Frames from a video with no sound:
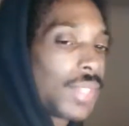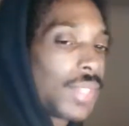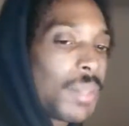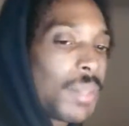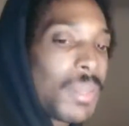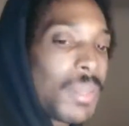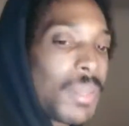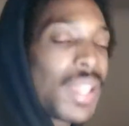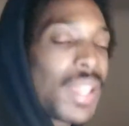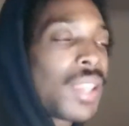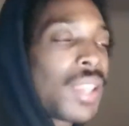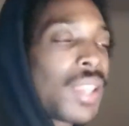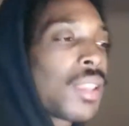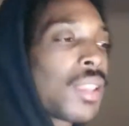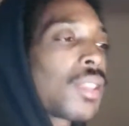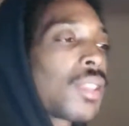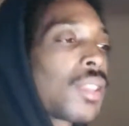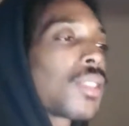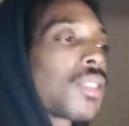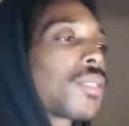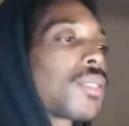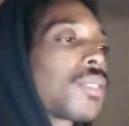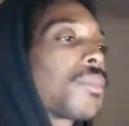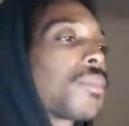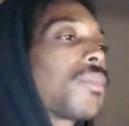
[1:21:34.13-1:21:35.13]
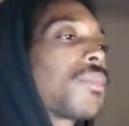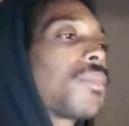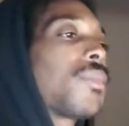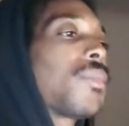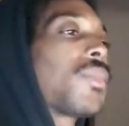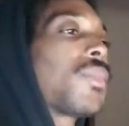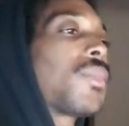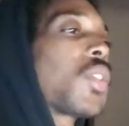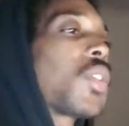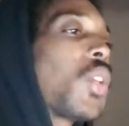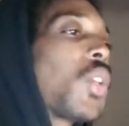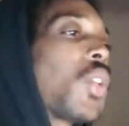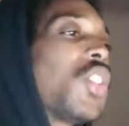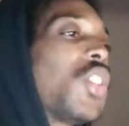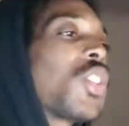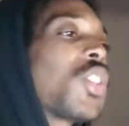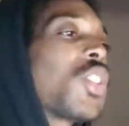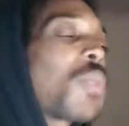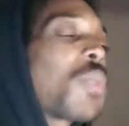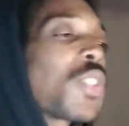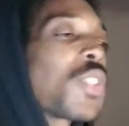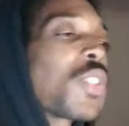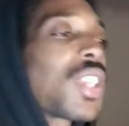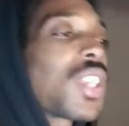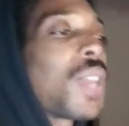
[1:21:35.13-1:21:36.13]
Man, so he
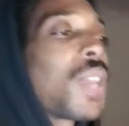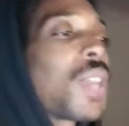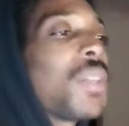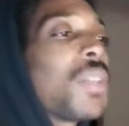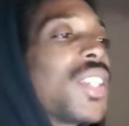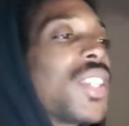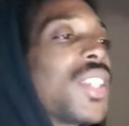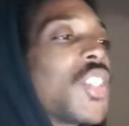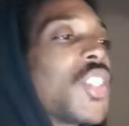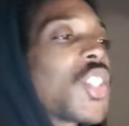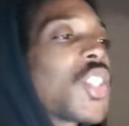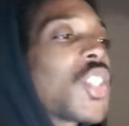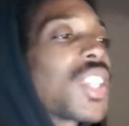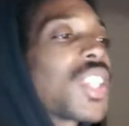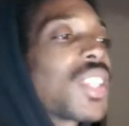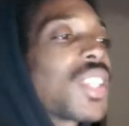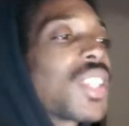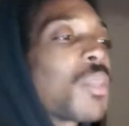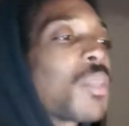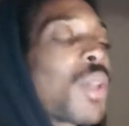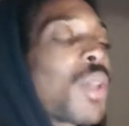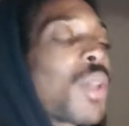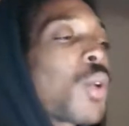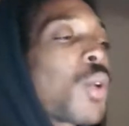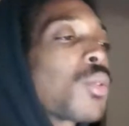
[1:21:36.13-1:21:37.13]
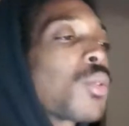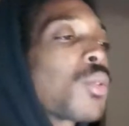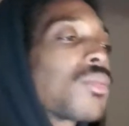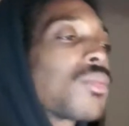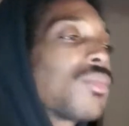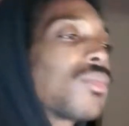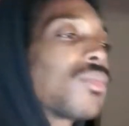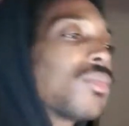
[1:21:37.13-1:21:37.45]
just supposed to come in and just get the belt.